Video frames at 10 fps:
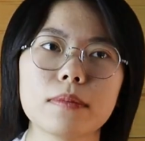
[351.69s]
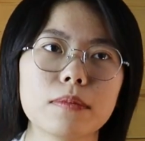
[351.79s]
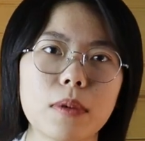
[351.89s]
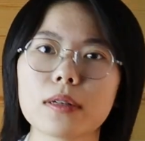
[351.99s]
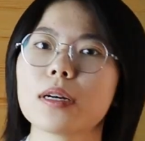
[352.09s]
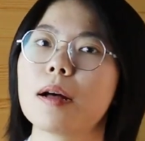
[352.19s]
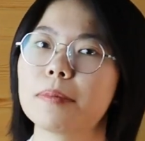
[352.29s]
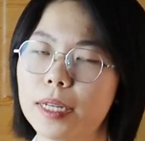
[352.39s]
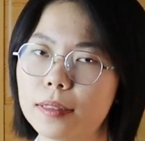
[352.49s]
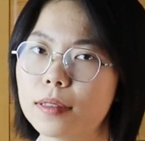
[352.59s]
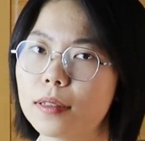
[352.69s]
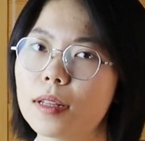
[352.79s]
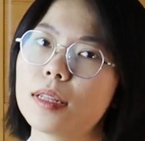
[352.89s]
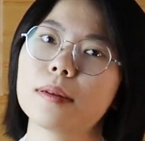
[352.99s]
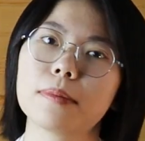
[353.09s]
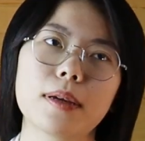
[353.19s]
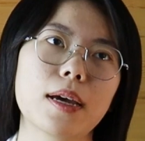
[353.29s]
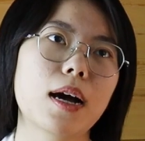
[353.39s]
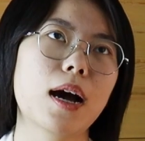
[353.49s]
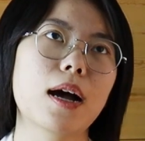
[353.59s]
model updates on them.
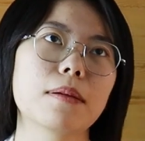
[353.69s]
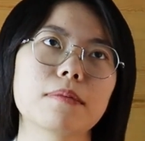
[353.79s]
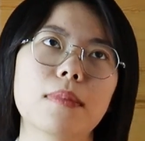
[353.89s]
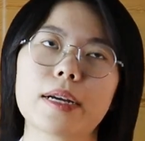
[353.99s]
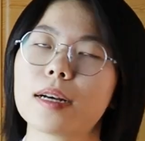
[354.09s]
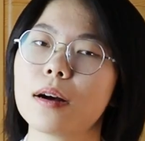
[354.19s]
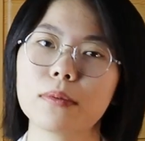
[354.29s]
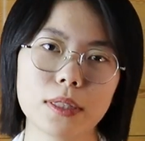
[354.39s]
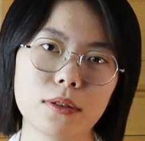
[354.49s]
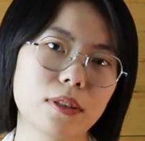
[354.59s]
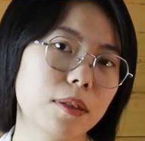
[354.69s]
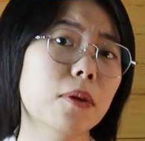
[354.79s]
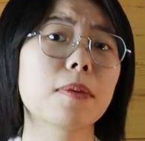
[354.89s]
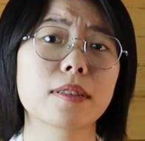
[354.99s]
I can't wait to see more